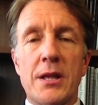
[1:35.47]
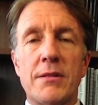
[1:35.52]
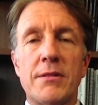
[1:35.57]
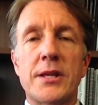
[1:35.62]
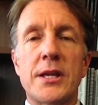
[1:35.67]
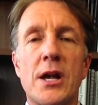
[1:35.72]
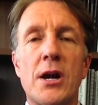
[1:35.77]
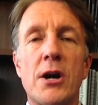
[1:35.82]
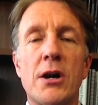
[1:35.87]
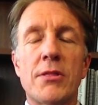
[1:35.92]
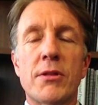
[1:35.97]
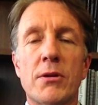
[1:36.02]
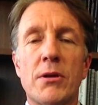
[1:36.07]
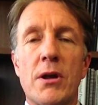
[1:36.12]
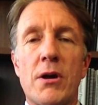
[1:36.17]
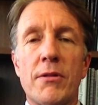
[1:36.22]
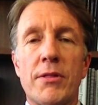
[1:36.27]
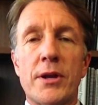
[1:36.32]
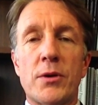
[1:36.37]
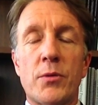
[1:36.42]
The other
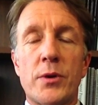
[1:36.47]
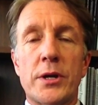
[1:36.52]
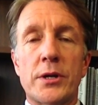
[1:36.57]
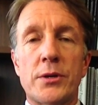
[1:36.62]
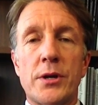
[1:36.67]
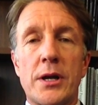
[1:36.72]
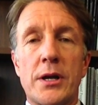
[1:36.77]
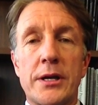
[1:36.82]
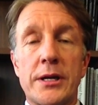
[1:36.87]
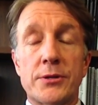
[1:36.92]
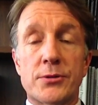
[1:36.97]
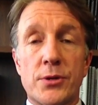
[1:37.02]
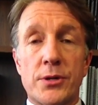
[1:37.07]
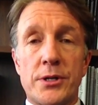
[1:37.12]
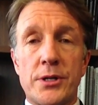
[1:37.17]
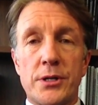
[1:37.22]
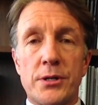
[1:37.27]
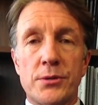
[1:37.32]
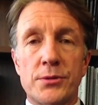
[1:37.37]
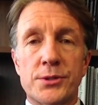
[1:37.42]
law that we
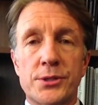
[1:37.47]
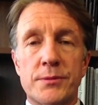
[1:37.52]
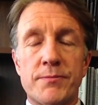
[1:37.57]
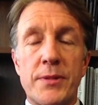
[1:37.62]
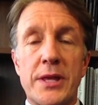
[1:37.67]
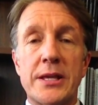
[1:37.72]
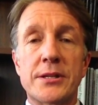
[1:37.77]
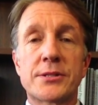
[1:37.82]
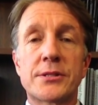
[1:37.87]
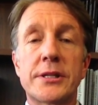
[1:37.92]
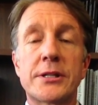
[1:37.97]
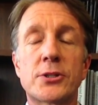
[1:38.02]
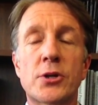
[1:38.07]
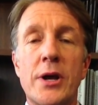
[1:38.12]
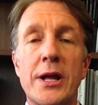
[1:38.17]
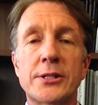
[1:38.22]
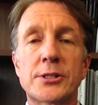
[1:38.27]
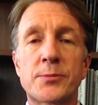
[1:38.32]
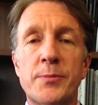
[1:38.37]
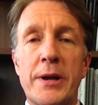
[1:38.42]
introduced is the
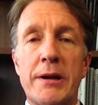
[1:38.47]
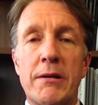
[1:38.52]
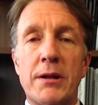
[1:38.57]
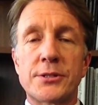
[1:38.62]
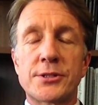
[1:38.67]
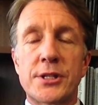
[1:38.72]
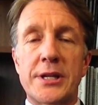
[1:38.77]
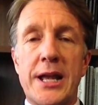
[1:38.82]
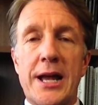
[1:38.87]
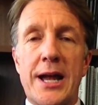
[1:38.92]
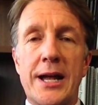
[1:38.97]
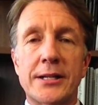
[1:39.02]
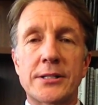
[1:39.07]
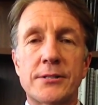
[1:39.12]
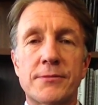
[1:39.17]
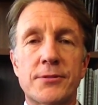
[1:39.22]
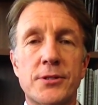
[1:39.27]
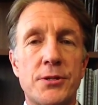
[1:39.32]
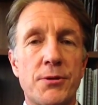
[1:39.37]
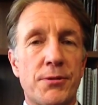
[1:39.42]
Transparency Act
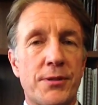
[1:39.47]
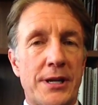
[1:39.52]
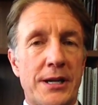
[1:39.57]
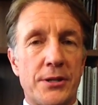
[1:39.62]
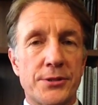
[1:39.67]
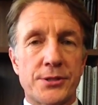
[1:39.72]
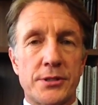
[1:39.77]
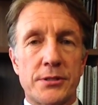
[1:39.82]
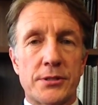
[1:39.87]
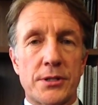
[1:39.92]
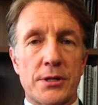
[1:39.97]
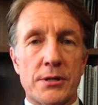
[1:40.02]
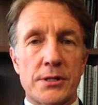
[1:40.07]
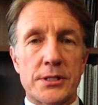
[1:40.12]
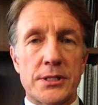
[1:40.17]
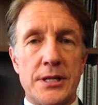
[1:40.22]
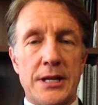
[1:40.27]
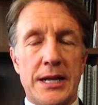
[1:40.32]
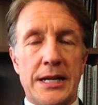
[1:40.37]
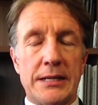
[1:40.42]
of
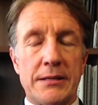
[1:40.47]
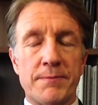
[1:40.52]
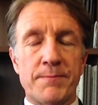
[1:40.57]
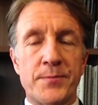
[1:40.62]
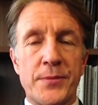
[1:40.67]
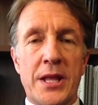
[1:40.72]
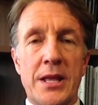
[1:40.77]
2013.